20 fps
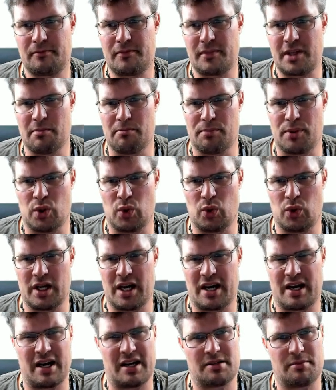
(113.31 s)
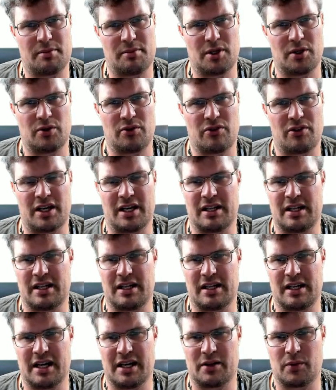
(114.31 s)
Boolean attribute,
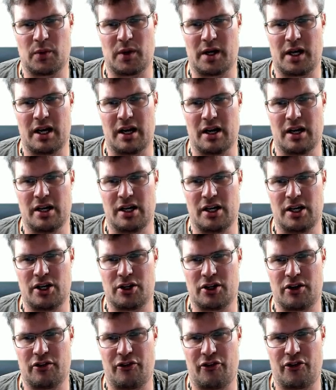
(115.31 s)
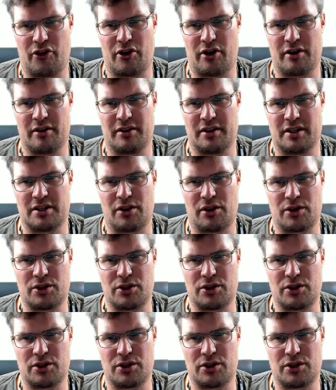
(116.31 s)
and it will look for the